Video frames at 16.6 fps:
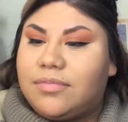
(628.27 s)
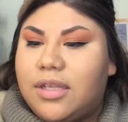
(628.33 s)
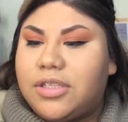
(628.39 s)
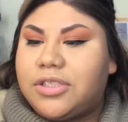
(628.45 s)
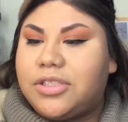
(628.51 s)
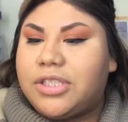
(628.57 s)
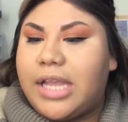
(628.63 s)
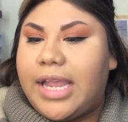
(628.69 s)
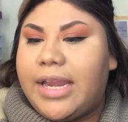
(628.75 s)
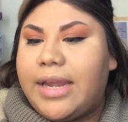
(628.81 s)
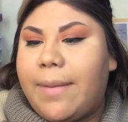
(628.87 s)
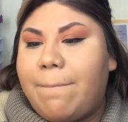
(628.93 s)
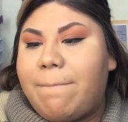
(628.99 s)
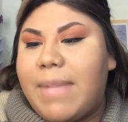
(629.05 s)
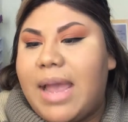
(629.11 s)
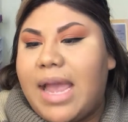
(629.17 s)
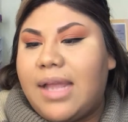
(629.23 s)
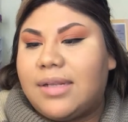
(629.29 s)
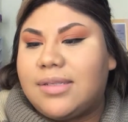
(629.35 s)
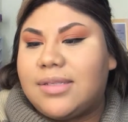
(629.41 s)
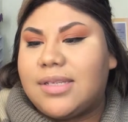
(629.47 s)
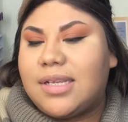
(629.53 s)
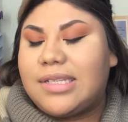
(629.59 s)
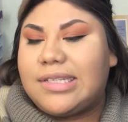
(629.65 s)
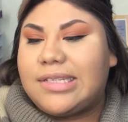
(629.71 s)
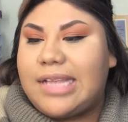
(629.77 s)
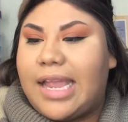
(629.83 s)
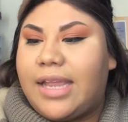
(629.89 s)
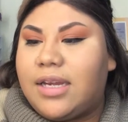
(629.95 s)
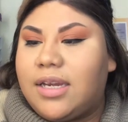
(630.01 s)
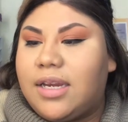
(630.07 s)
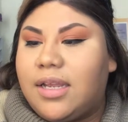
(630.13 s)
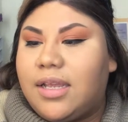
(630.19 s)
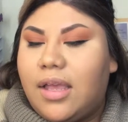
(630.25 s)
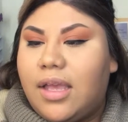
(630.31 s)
Shade matte sand.